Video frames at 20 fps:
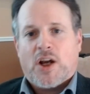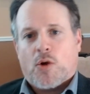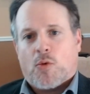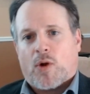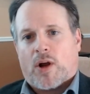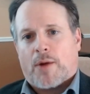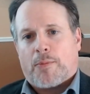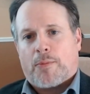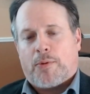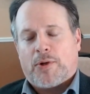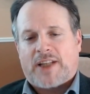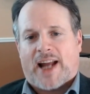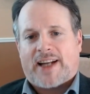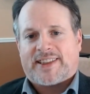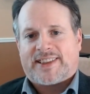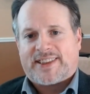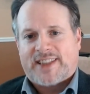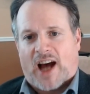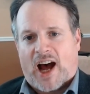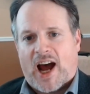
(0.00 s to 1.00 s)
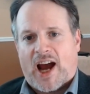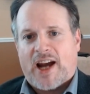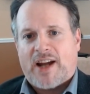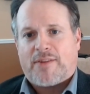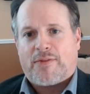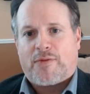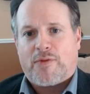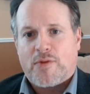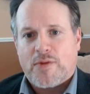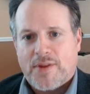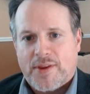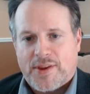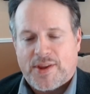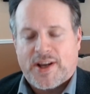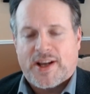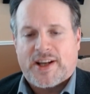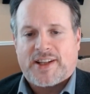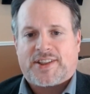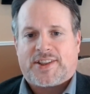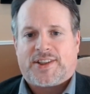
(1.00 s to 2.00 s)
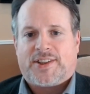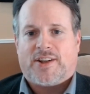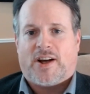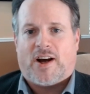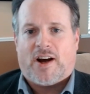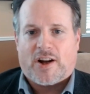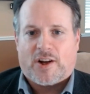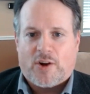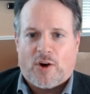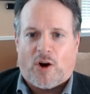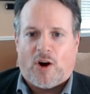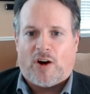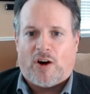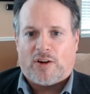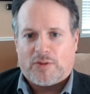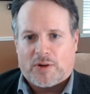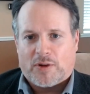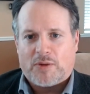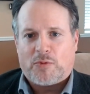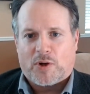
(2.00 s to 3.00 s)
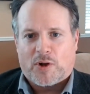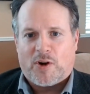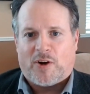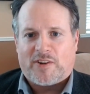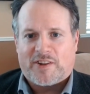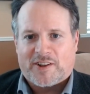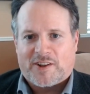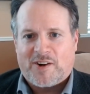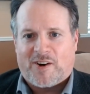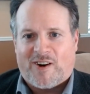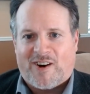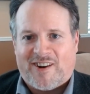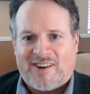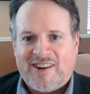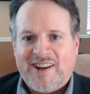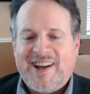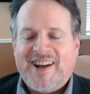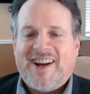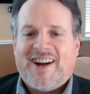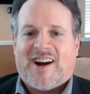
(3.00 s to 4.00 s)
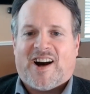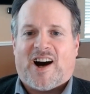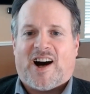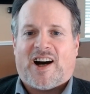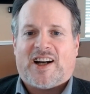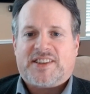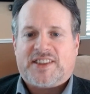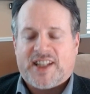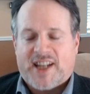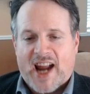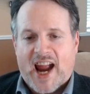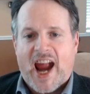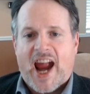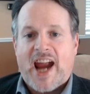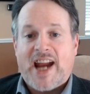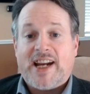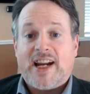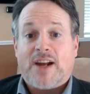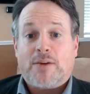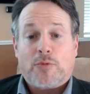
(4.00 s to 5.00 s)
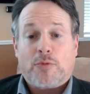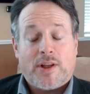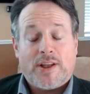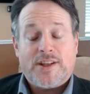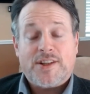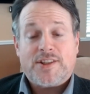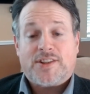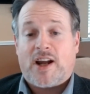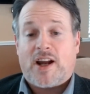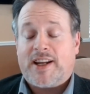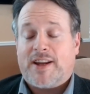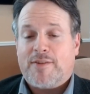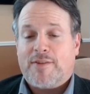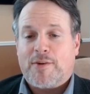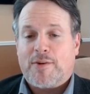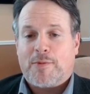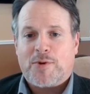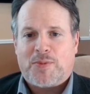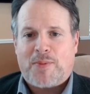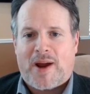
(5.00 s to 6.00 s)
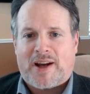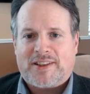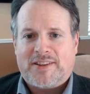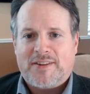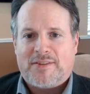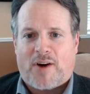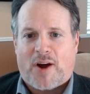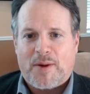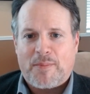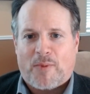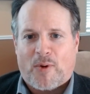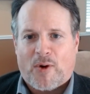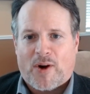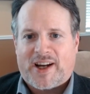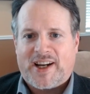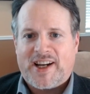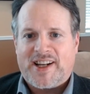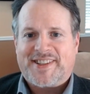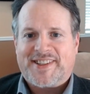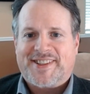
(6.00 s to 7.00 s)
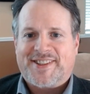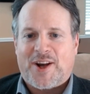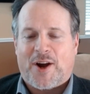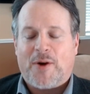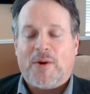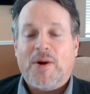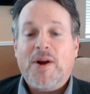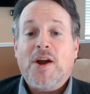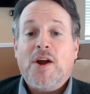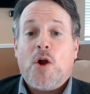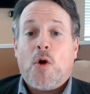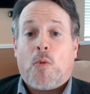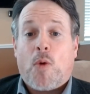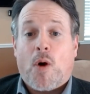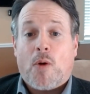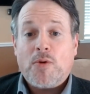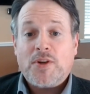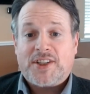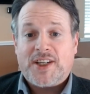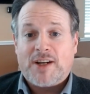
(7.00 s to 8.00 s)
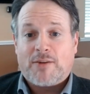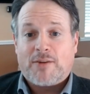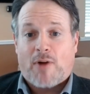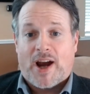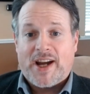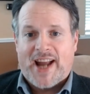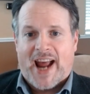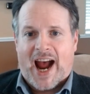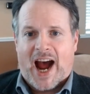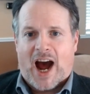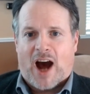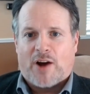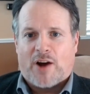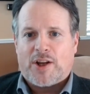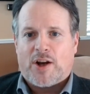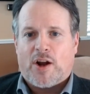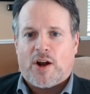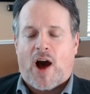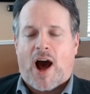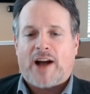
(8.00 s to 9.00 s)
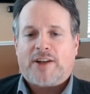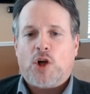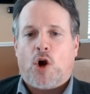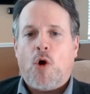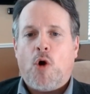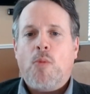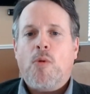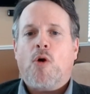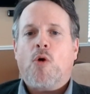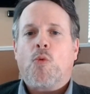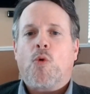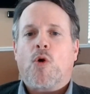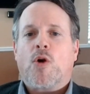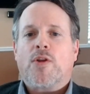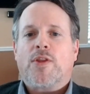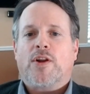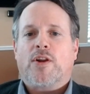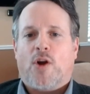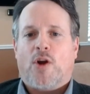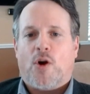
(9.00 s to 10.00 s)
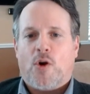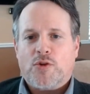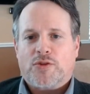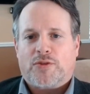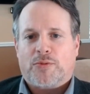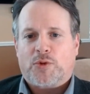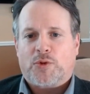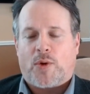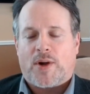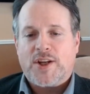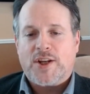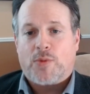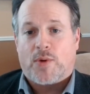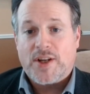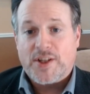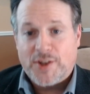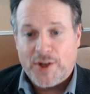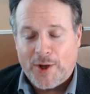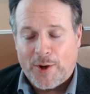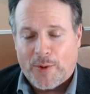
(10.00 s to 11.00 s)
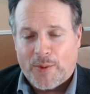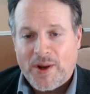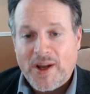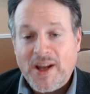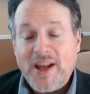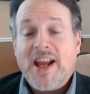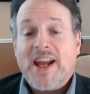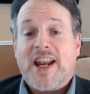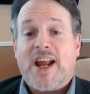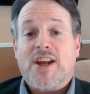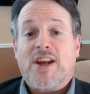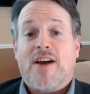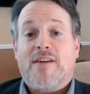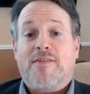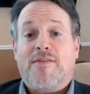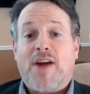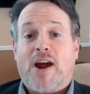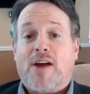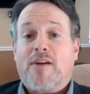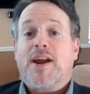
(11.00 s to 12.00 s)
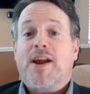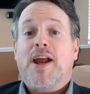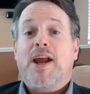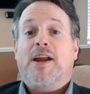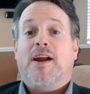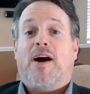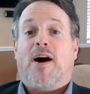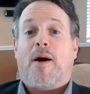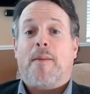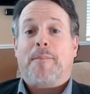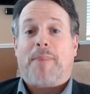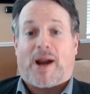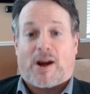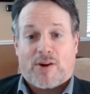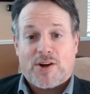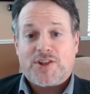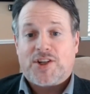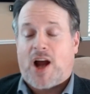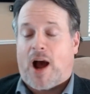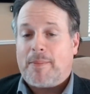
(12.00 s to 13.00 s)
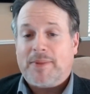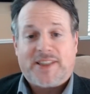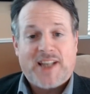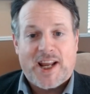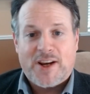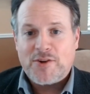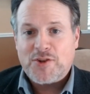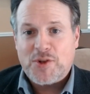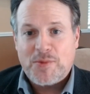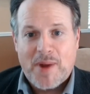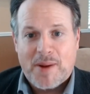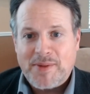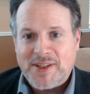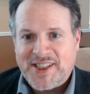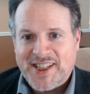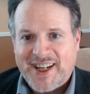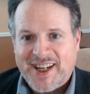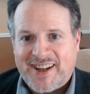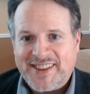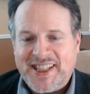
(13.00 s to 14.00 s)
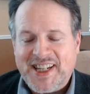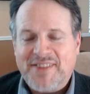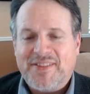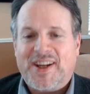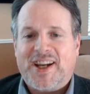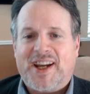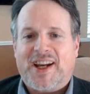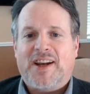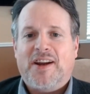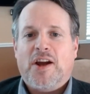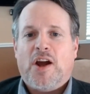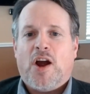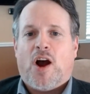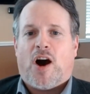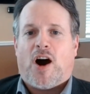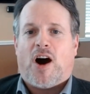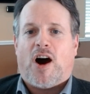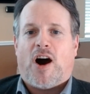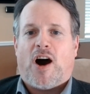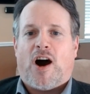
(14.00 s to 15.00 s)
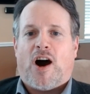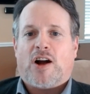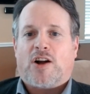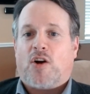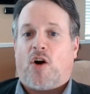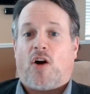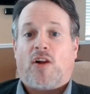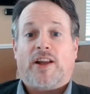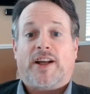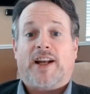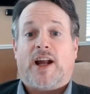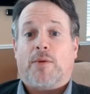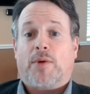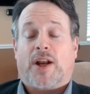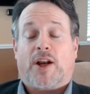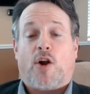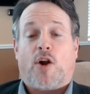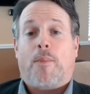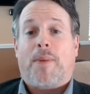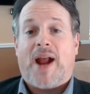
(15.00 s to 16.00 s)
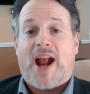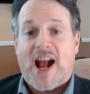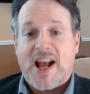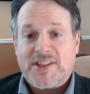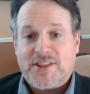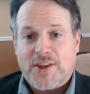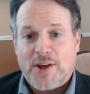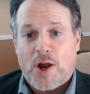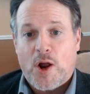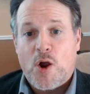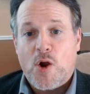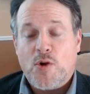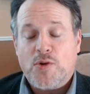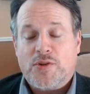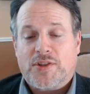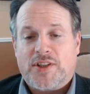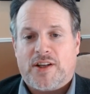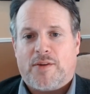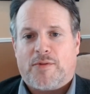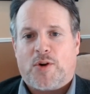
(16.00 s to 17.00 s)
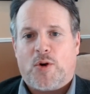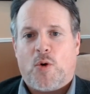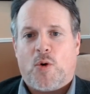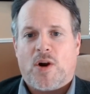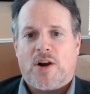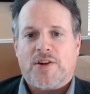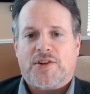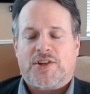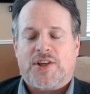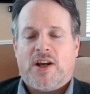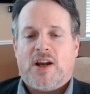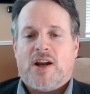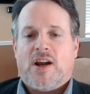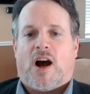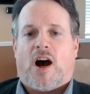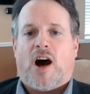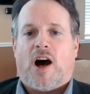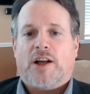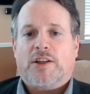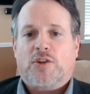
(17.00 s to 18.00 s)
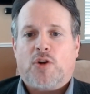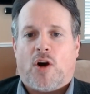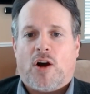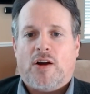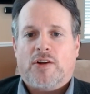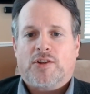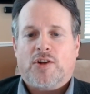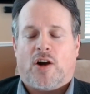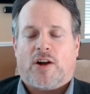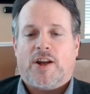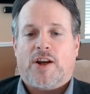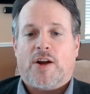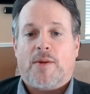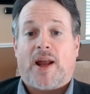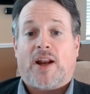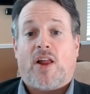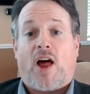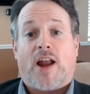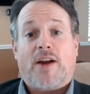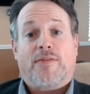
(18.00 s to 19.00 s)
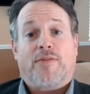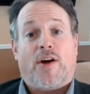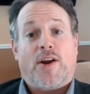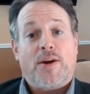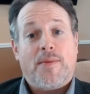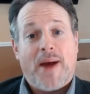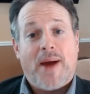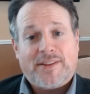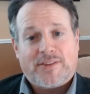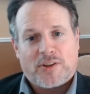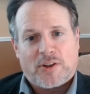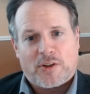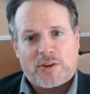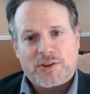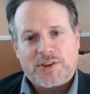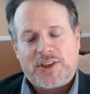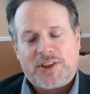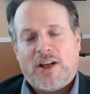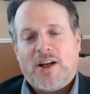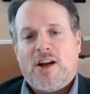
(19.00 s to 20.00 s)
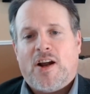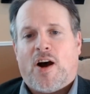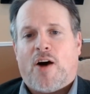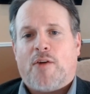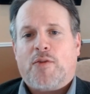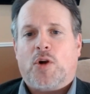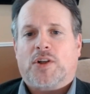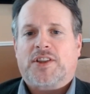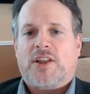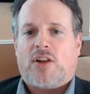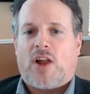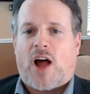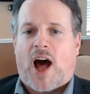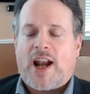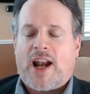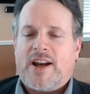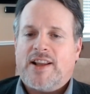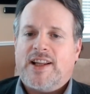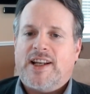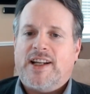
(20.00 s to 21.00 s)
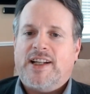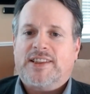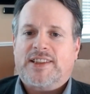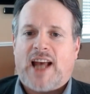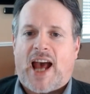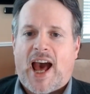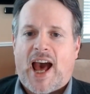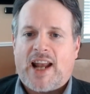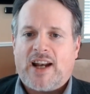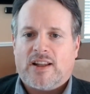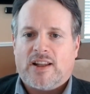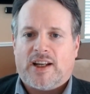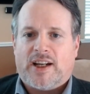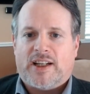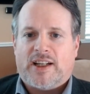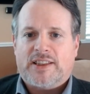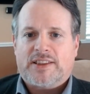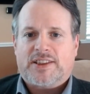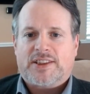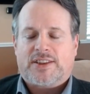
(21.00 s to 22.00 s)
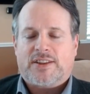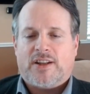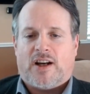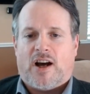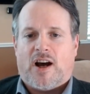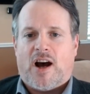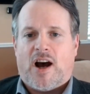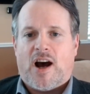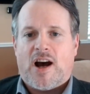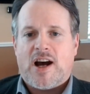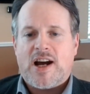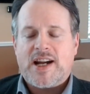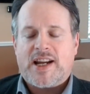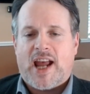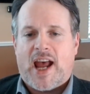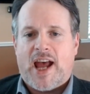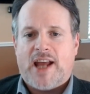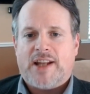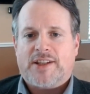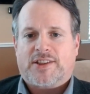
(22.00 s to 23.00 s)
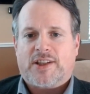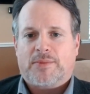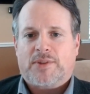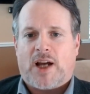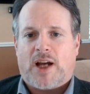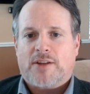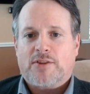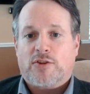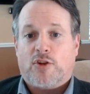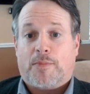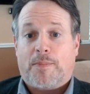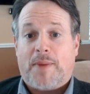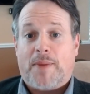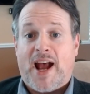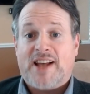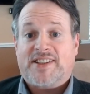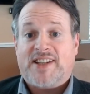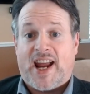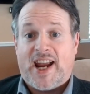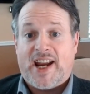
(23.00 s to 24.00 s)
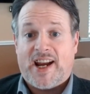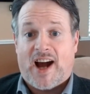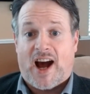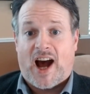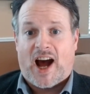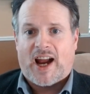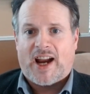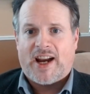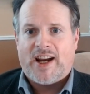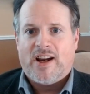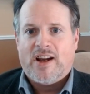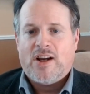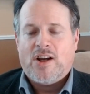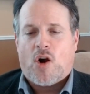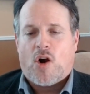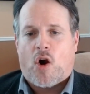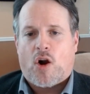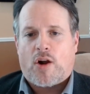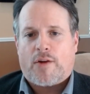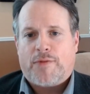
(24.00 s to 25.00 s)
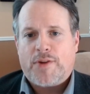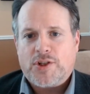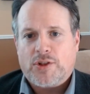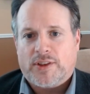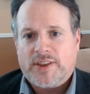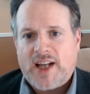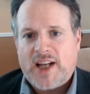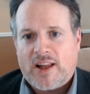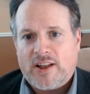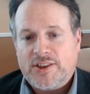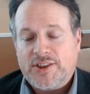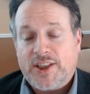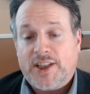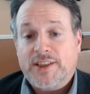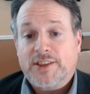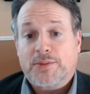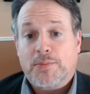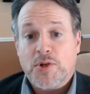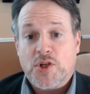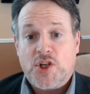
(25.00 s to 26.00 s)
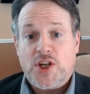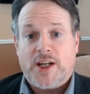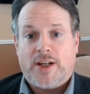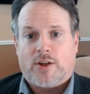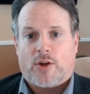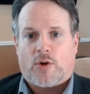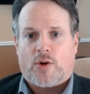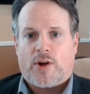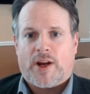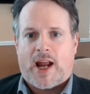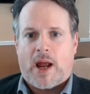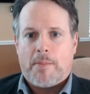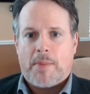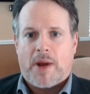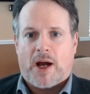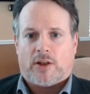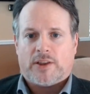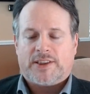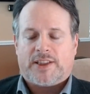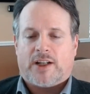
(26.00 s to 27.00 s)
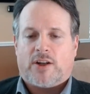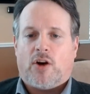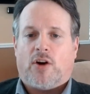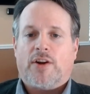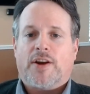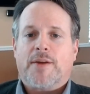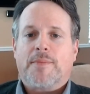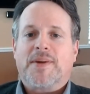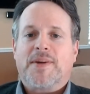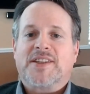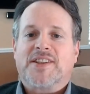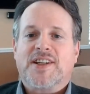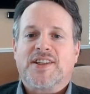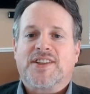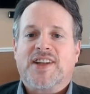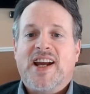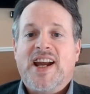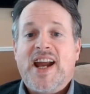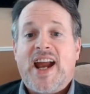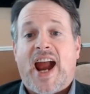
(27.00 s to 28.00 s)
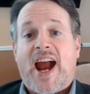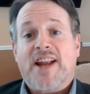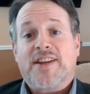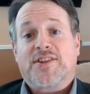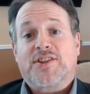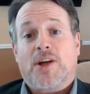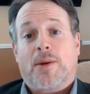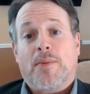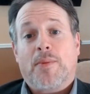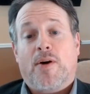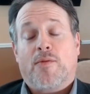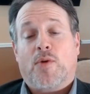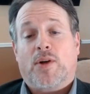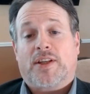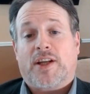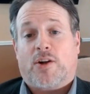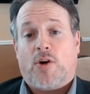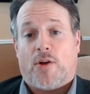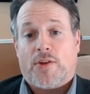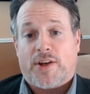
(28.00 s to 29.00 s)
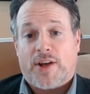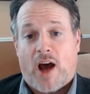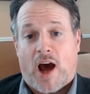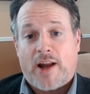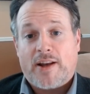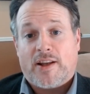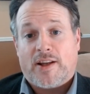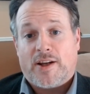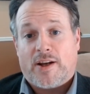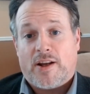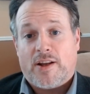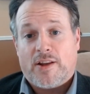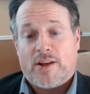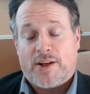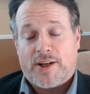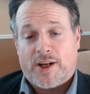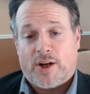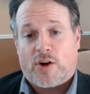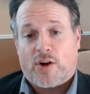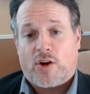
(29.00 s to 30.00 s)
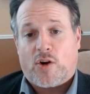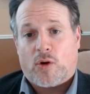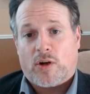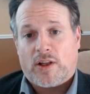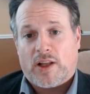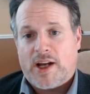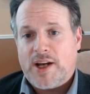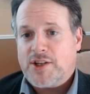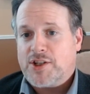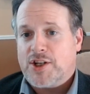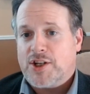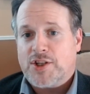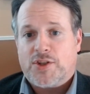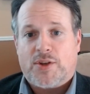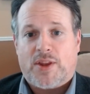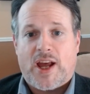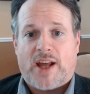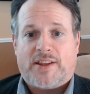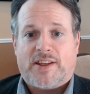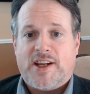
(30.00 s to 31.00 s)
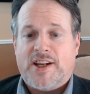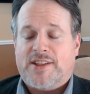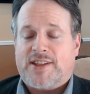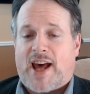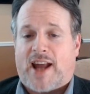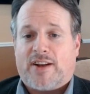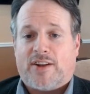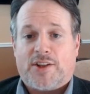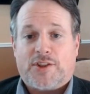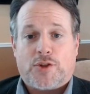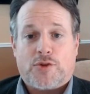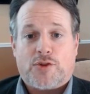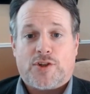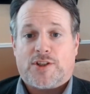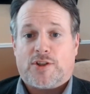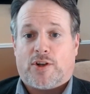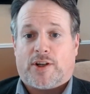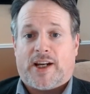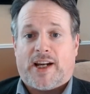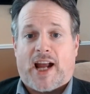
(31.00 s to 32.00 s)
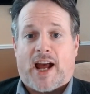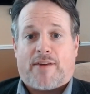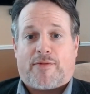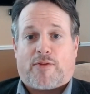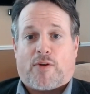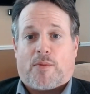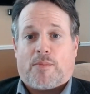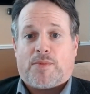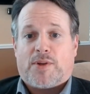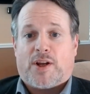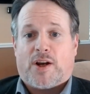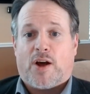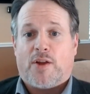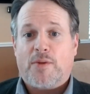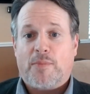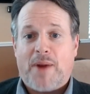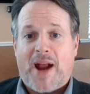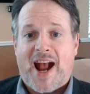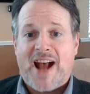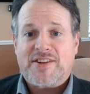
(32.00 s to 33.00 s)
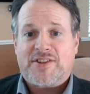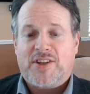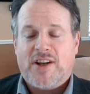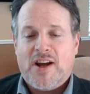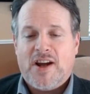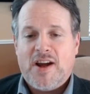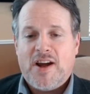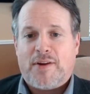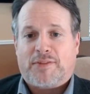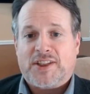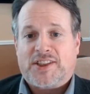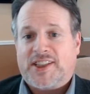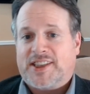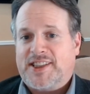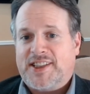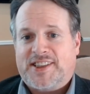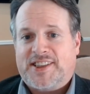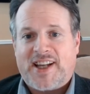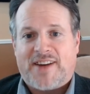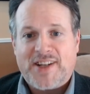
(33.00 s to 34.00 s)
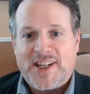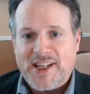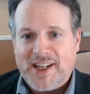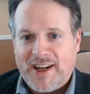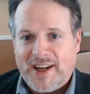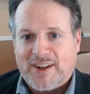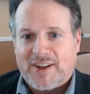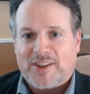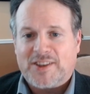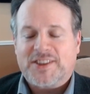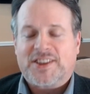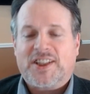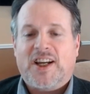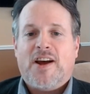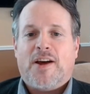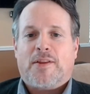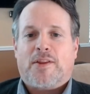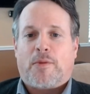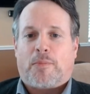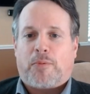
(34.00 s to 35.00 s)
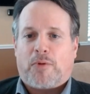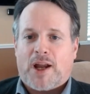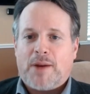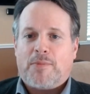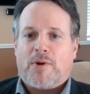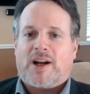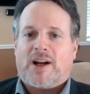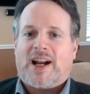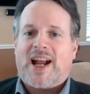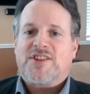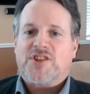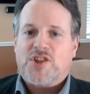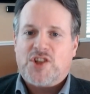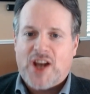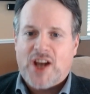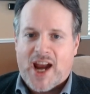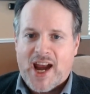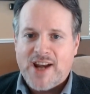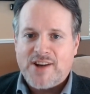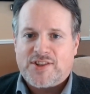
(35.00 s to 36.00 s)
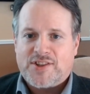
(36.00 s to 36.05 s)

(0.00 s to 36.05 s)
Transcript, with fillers: We're going to put that aside for this uh, call. We'll call it a call uh, today and really just kind of give you perspective on markets. So what we're seeing right now, you know, October were the lows from 2022. Now you have very uh, bearish commentators you may be seeing on TV uh, calling that. We're going to go past those and, of course, uh, talking about a lot of fundamentals. Of course, a lot of these analysts, uh, again, sometimes look past AI, artificial intelligence, machine learning, ML as they call it in the business, and some of what they call the nonlinear correlations that these analysts are just looking at from, you know, the past 50, 60, 70 years. The playbook has changed